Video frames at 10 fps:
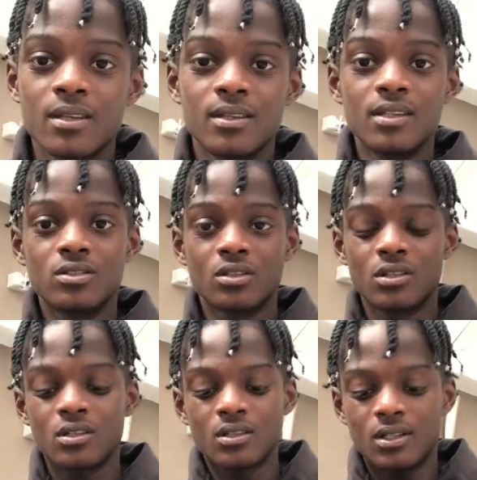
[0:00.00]
by the
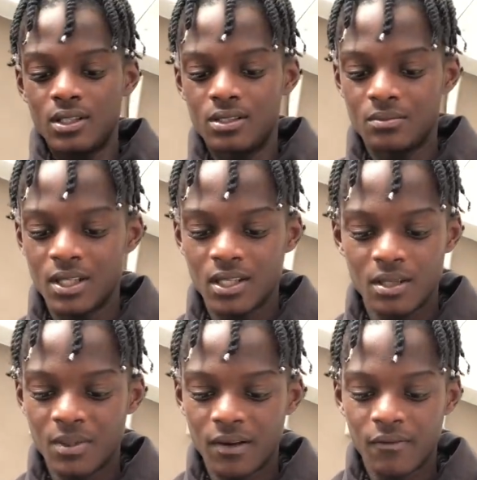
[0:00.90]
teacher. He's making
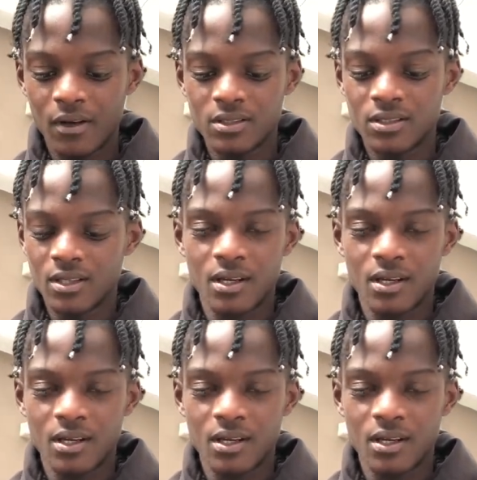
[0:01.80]
a big fuss.